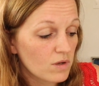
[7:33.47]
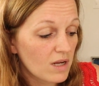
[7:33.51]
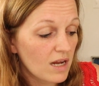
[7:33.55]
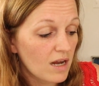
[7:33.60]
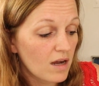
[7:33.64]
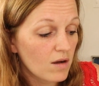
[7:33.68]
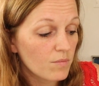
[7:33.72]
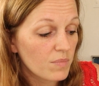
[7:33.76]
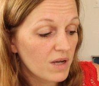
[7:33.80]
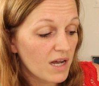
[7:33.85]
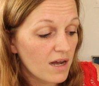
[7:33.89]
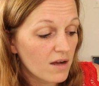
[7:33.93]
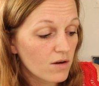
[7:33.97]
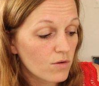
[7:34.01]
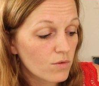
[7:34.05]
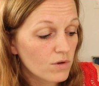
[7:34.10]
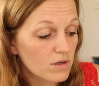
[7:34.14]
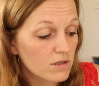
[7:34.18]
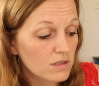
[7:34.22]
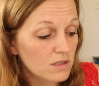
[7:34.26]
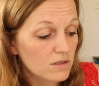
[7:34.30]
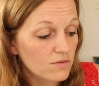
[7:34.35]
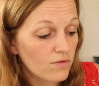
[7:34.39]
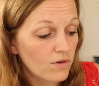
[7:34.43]
count
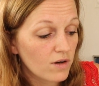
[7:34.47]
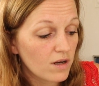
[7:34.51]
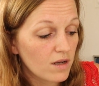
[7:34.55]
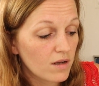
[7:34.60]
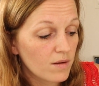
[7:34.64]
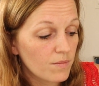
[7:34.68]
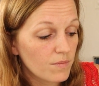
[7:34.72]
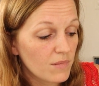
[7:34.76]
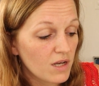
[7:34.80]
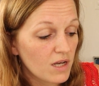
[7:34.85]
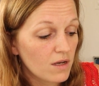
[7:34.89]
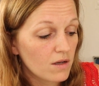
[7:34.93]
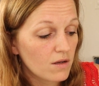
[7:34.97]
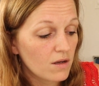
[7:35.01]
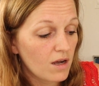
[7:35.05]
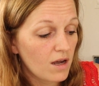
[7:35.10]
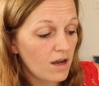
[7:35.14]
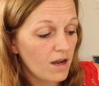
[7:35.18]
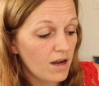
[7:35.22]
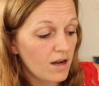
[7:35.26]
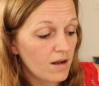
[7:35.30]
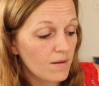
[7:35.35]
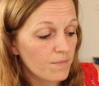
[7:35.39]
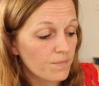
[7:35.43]
backwards from
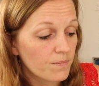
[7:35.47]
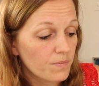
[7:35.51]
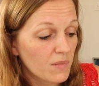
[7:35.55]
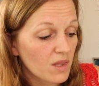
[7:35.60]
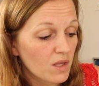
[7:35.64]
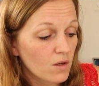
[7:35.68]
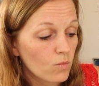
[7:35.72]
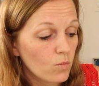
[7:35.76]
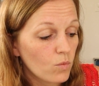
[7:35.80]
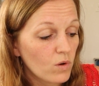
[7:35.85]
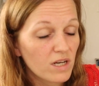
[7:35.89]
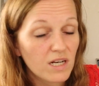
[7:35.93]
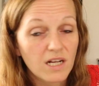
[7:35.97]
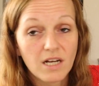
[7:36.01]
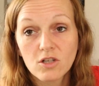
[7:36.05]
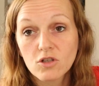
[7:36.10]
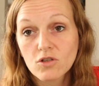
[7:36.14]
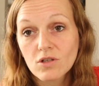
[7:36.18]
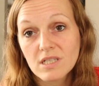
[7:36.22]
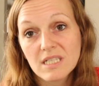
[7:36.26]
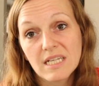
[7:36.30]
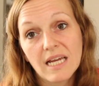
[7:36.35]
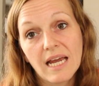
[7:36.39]
100